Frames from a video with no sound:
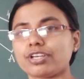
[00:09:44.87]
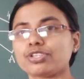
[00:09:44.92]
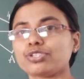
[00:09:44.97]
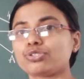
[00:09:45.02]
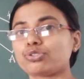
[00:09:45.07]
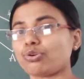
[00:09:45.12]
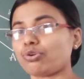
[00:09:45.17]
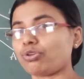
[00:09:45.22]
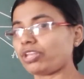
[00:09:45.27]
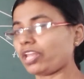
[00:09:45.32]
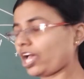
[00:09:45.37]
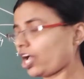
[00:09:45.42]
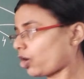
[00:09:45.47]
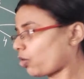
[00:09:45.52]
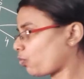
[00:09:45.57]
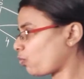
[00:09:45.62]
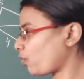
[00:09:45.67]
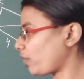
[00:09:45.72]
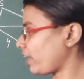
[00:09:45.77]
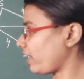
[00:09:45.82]
So
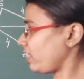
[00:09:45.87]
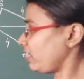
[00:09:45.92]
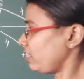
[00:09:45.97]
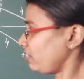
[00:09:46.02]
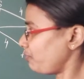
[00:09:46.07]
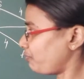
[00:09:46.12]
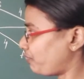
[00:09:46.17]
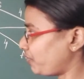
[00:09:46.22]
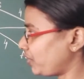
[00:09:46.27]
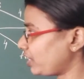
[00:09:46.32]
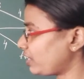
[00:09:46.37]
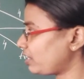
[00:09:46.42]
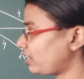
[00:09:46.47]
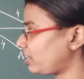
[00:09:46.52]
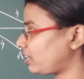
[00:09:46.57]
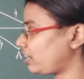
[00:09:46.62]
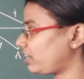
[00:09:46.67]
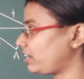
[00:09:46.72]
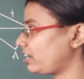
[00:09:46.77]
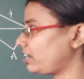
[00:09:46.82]
now in the
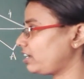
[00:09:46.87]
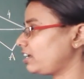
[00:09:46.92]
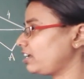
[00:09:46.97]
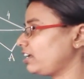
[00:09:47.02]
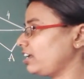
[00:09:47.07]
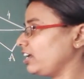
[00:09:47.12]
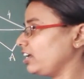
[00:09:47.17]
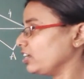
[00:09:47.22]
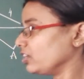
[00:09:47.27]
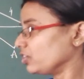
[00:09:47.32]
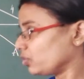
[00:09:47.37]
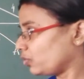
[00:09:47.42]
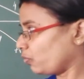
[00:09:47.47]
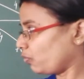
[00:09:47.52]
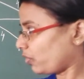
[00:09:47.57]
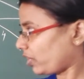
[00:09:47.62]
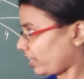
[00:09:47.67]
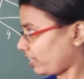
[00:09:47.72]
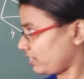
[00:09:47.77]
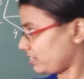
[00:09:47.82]
figure
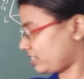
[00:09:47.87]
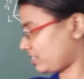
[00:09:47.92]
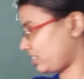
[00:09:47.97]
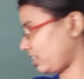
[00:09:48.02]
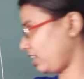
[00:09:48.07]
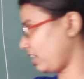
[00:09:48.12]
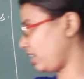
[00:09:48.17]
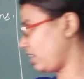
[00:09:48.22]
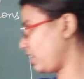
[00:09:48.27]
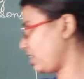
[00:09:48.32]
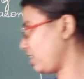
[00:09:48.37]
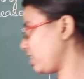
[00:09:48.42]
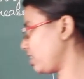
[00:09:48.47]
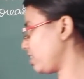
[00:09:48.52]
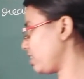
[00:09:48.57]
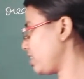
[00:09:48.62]
you can see